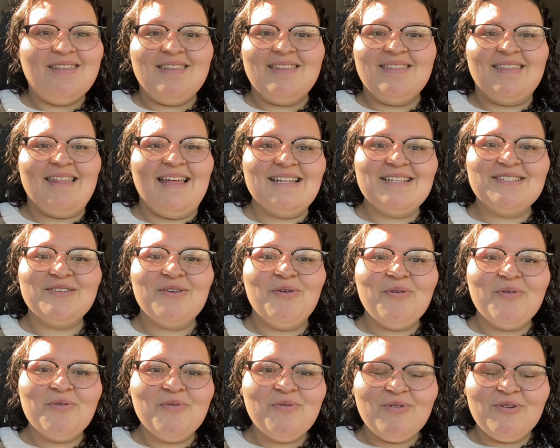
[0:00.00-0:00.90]
that's so
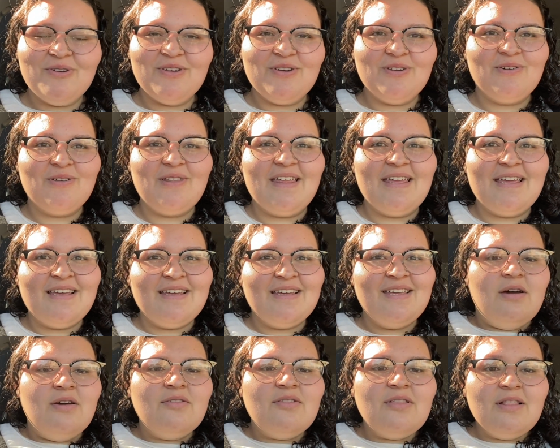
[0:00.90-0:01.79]
cool you know like
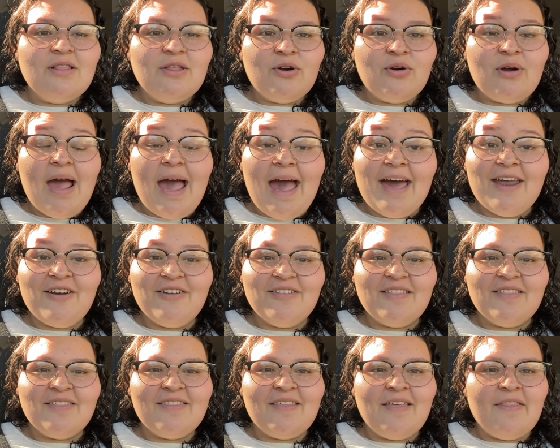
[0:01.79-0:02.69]
the little
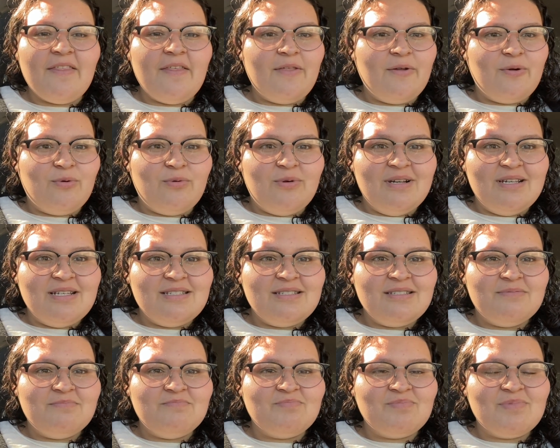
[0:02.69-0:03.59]
add-on that there
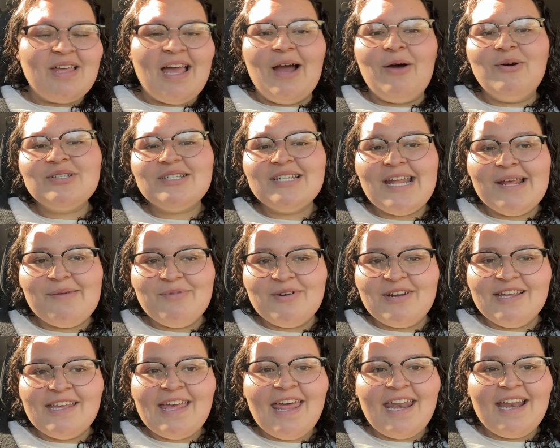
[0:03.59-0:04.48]
was i wasn't able
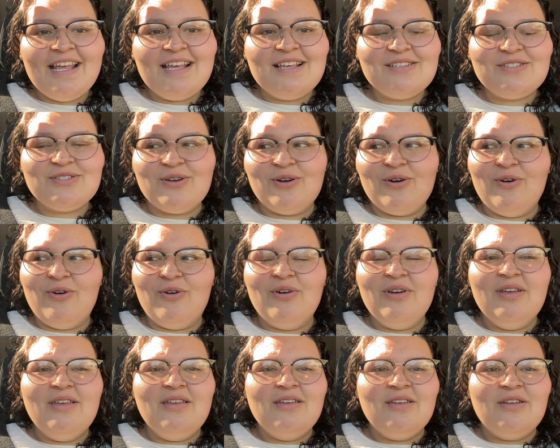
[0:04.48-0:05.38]
to get it so
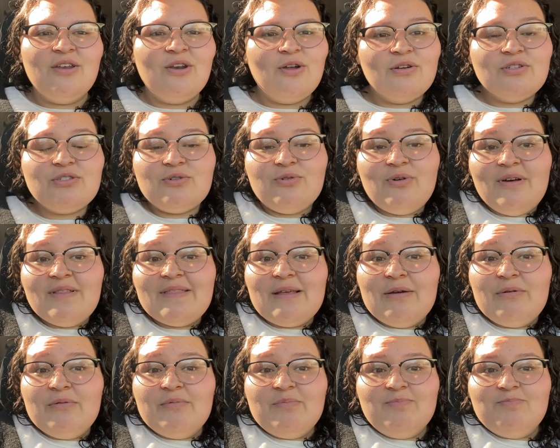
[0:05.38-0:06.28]
you know it's cool that they
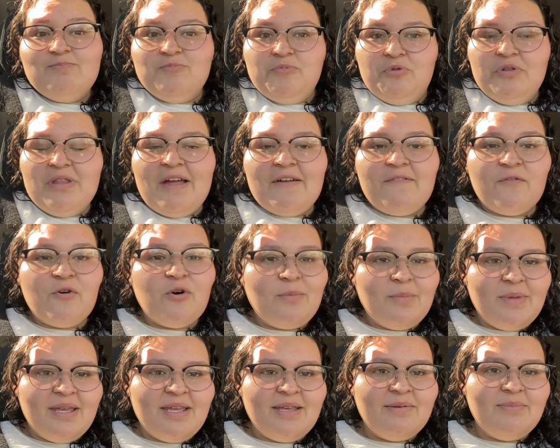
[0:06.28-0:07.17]
would do that for
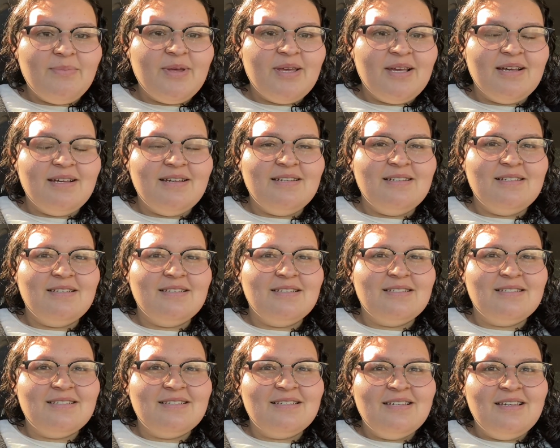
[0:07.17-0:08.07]
me because
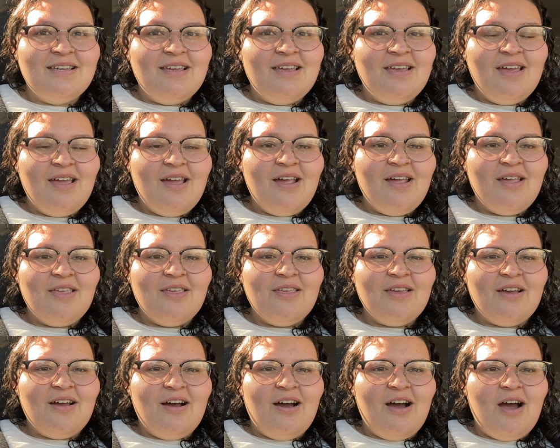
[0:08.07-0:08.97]

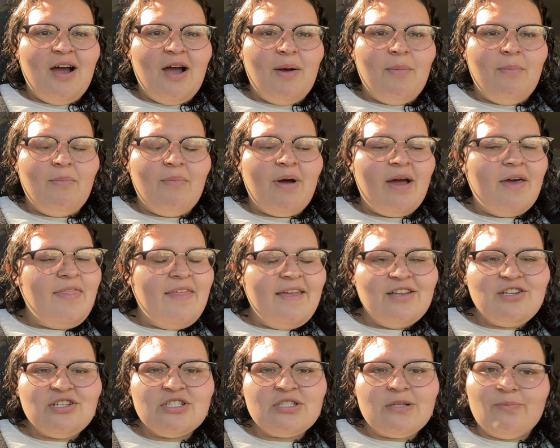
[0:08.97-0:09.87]
um, they
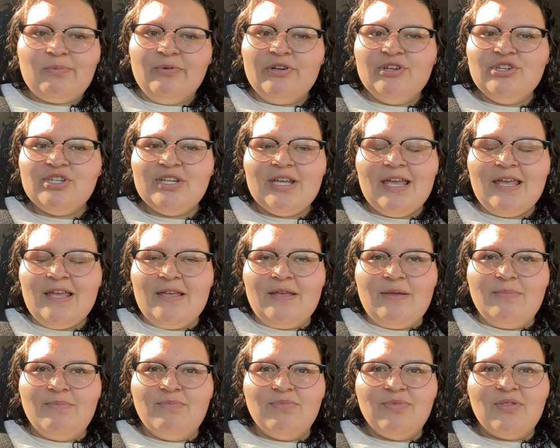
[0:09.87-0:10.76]
just appreciate
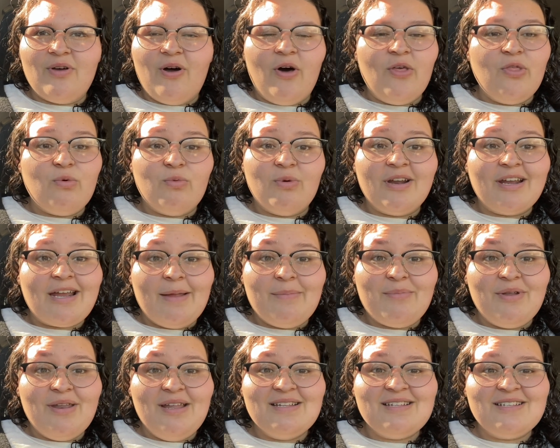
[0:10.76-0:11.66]
all the work i
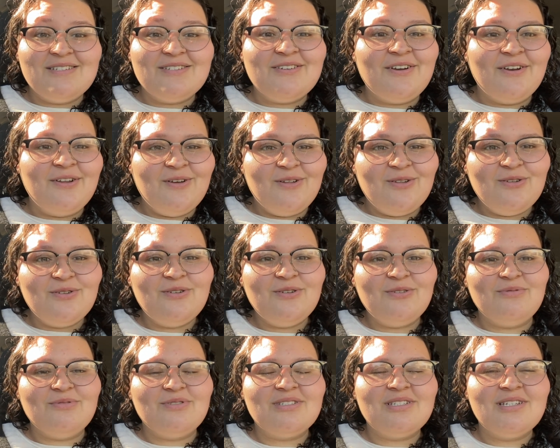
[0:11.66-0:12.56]
put into Sturniolo
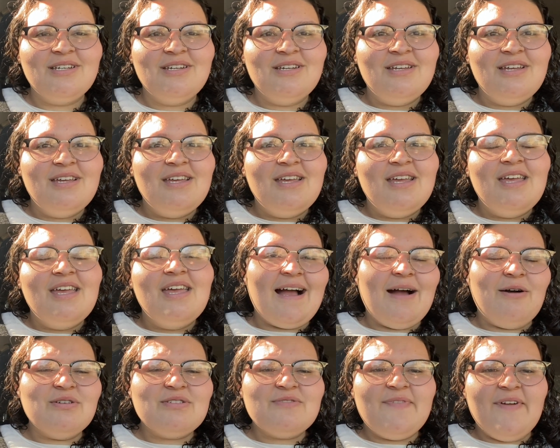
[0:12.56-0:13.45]
news
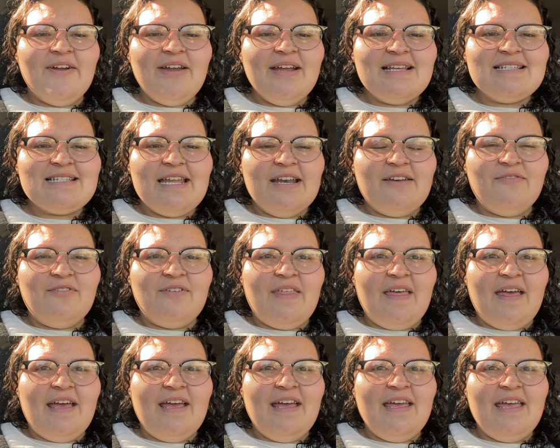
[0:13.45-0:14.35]
i was very excited for
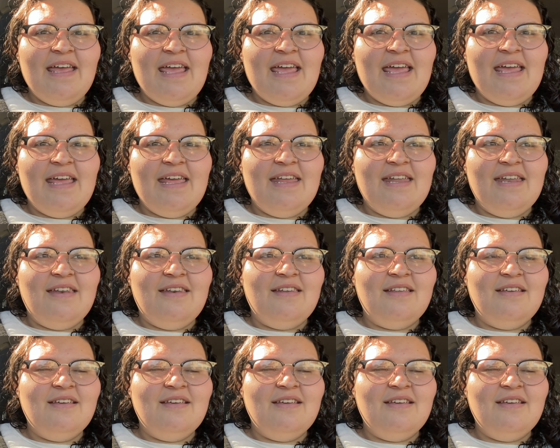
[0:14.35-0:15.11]
that and